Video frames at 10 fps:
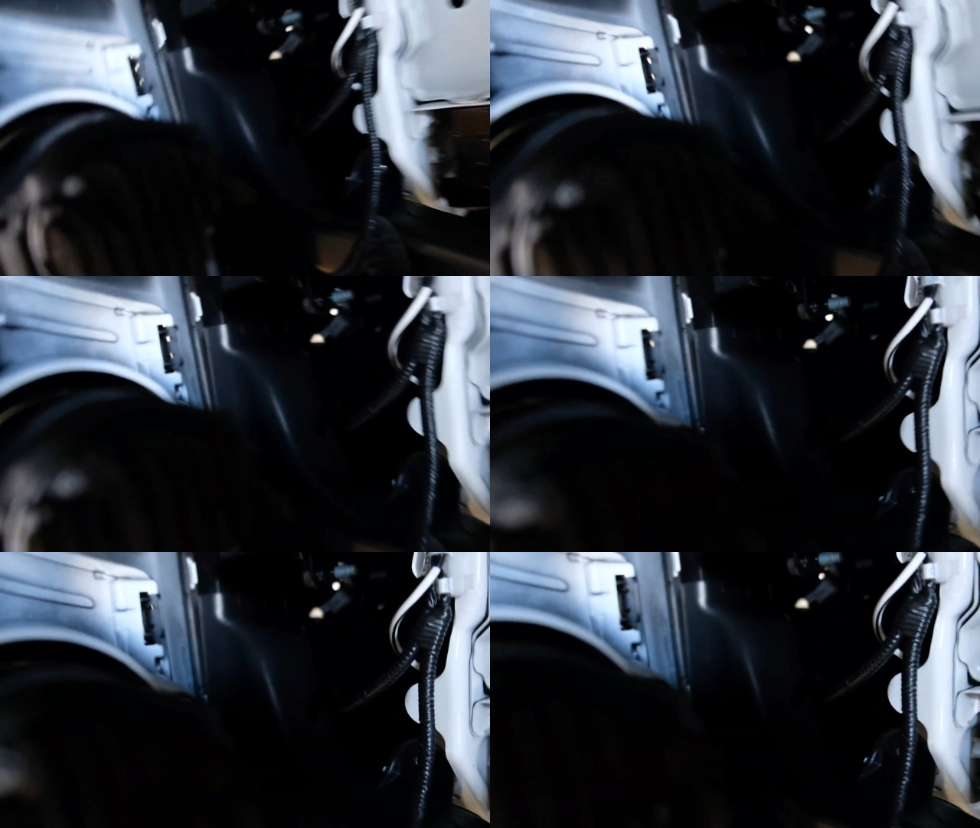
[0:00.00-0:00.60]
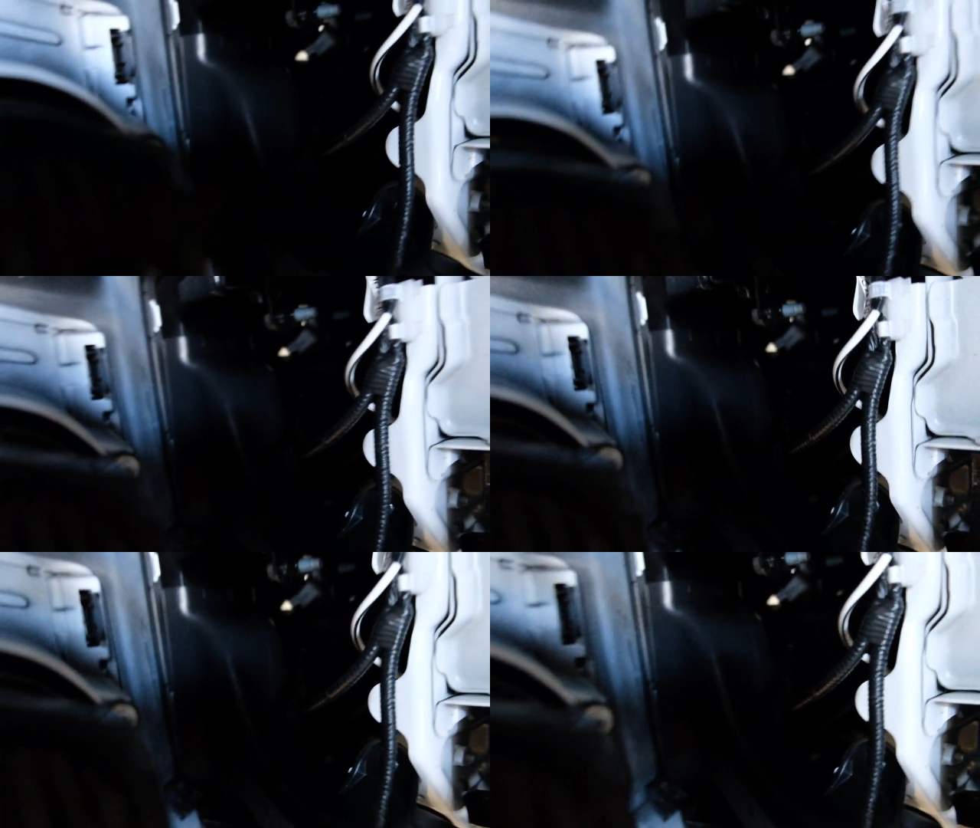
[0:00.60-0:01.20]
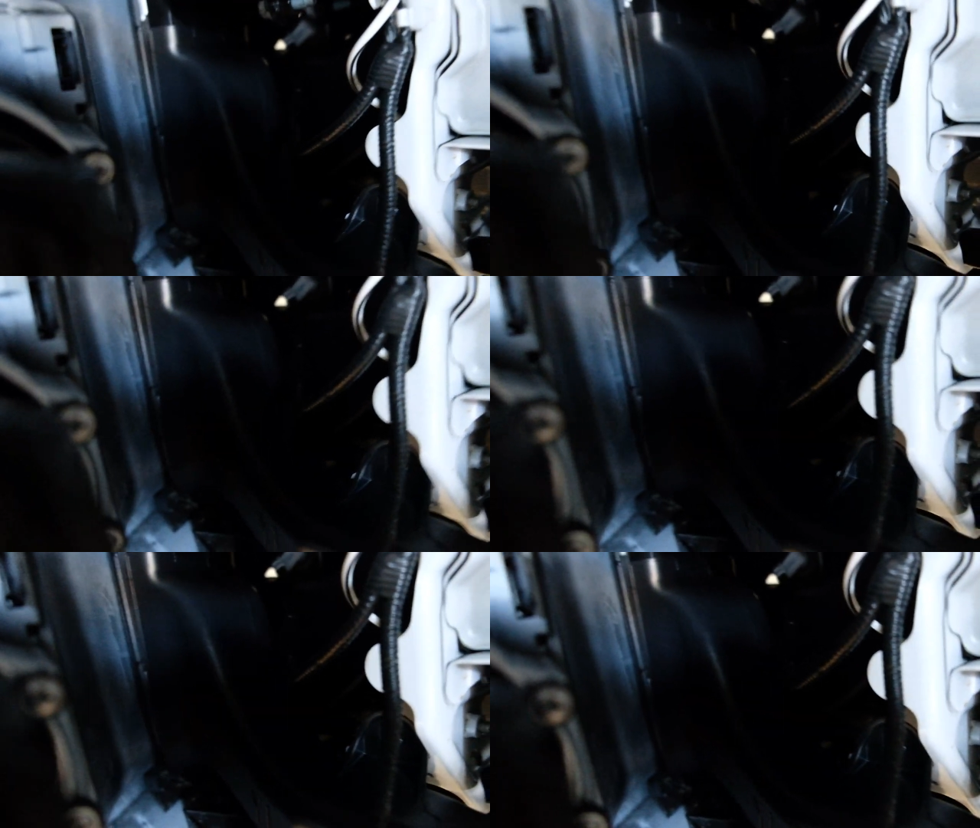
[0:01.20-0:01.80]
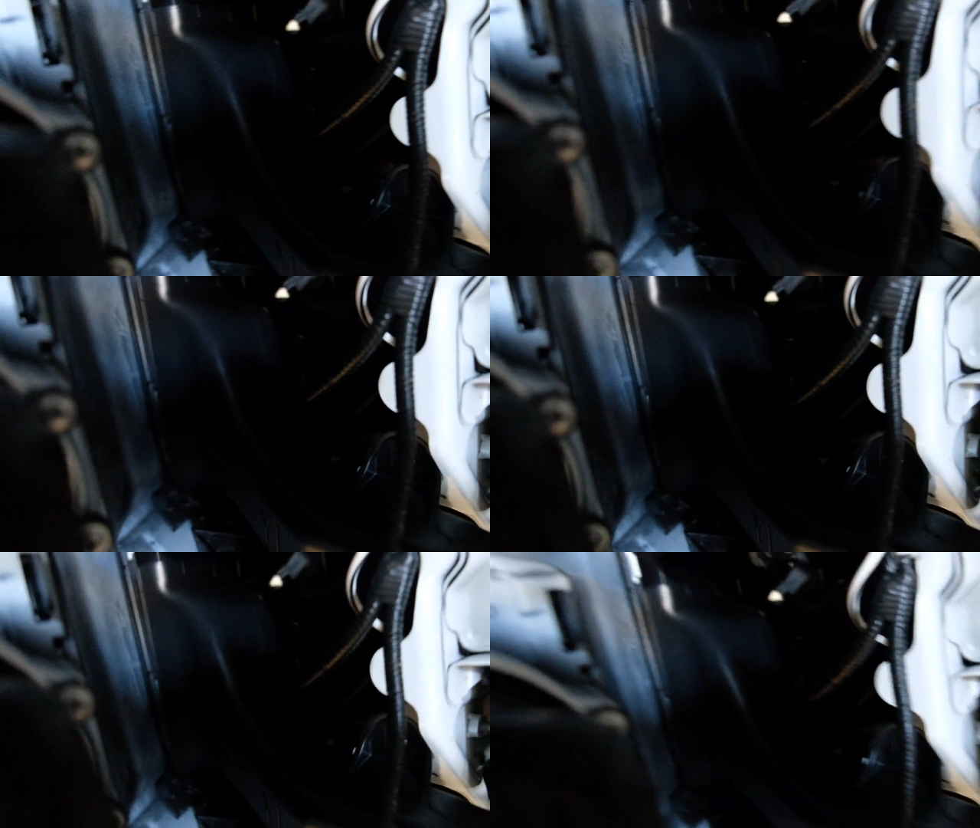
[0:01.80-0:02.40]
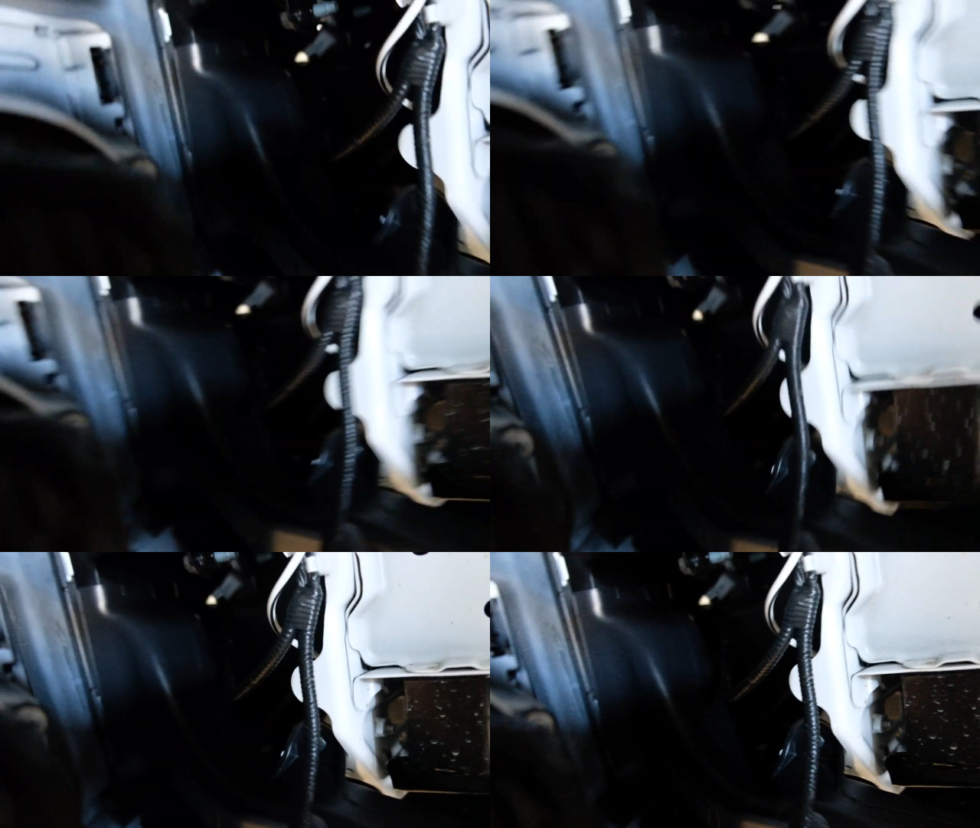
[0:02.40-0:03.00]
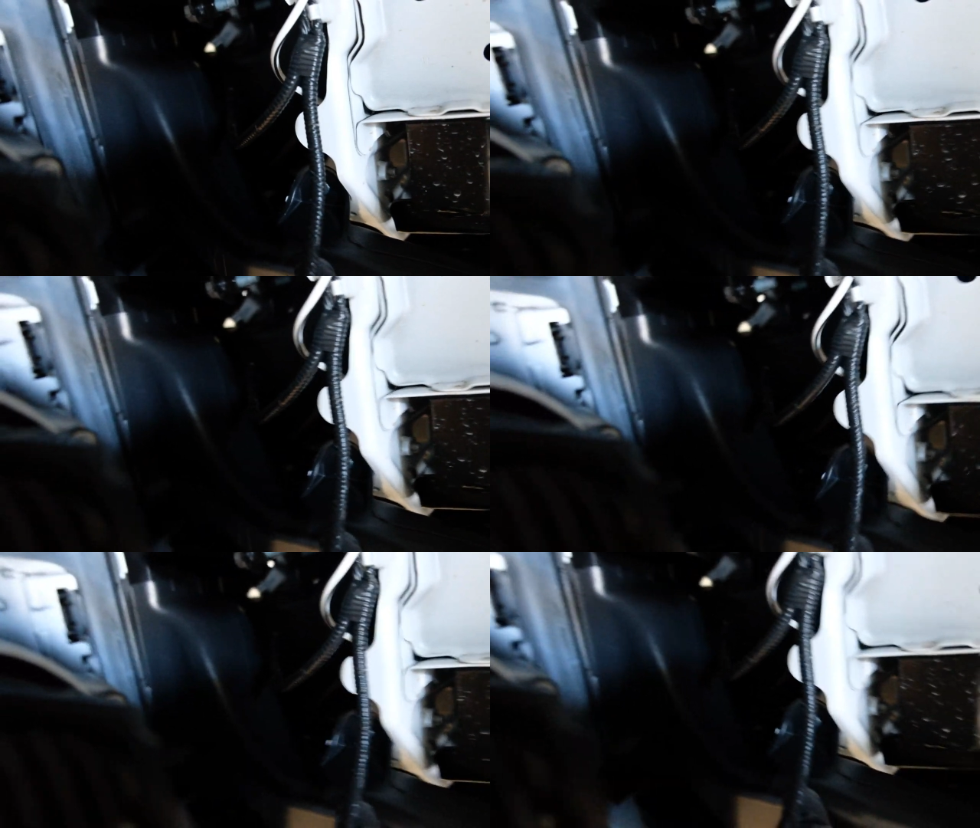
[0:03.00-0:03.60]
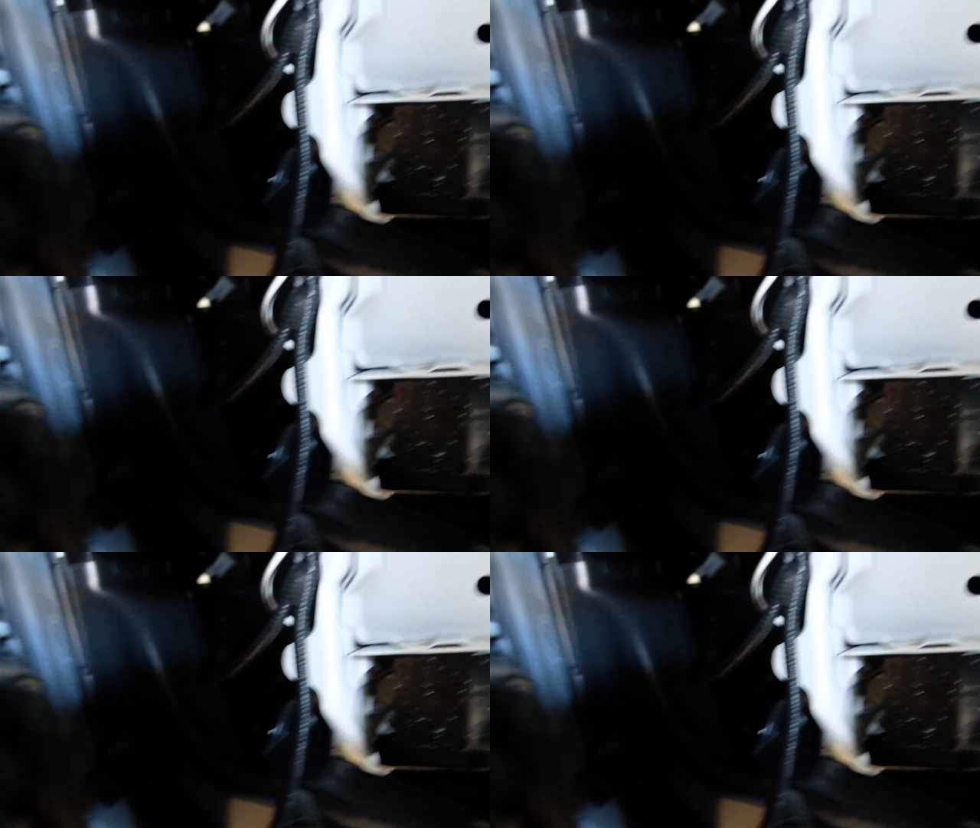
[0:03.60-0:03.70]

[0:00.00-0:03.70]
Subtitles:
[unreadable: no face in view]